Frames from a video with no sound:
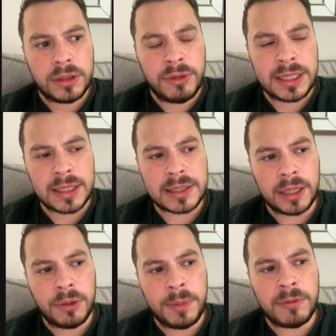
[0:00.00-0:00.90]
the reason I
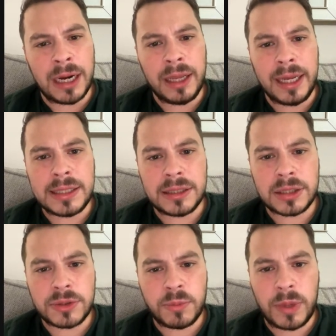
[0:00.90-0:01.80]
say we'd be relegated is
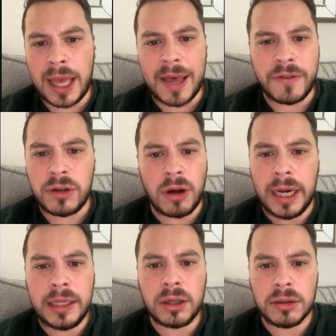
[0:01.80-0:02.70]
because we haven't got
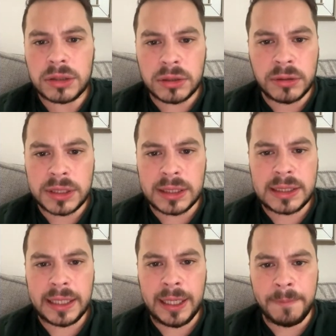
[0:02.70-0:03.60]
any goal scorers in the
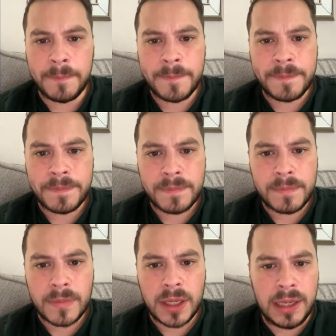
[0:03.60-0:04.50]
team,
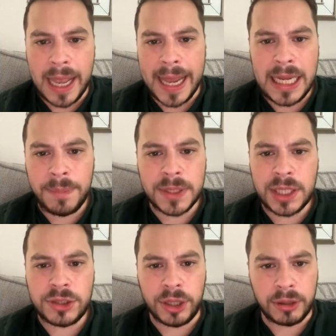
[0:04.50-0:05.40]
in any
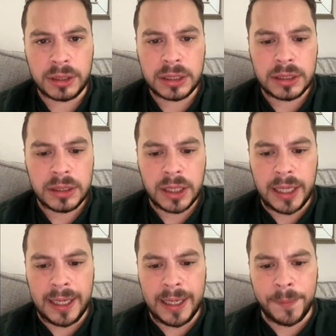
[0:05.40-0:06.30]
position.
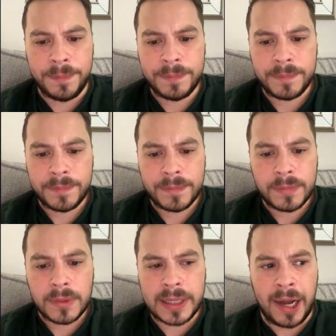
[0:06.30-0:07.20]

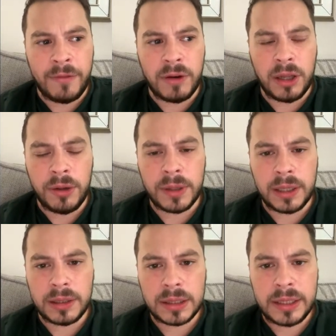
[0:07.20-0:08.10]

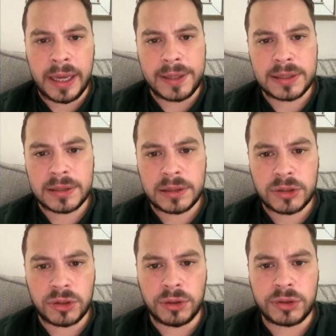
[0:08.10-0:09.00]
Calvert-Lewin, yes,
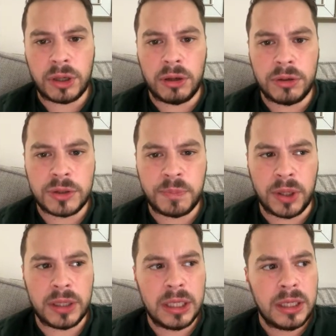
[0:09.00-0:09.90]
scores goals,
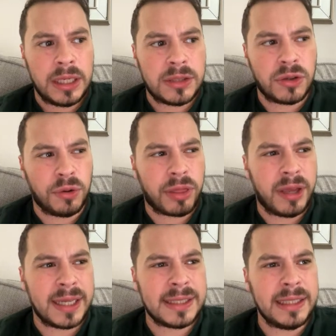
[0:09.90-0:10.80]
but he scored
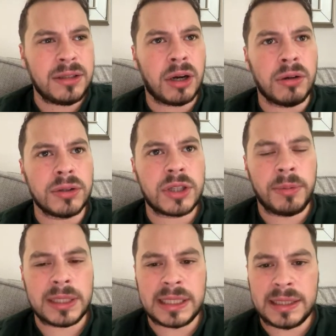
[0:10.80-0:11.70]
13 goals a
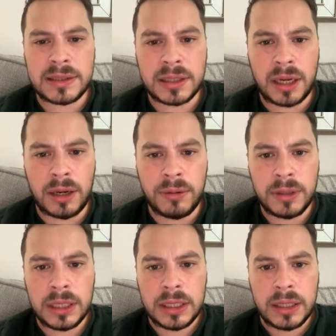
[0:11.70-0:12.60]
couple of seasons ago.
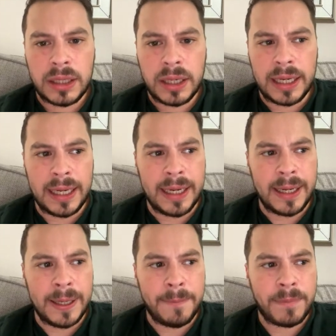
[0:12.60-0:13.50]

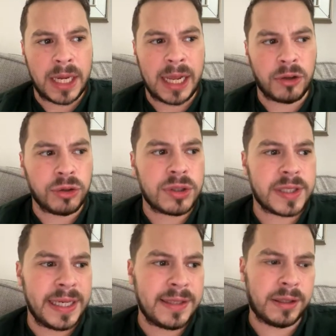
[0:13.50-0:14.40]
Then he had a good
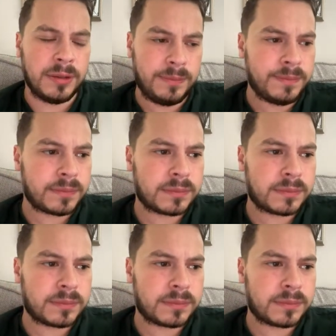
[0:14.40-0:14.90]
season.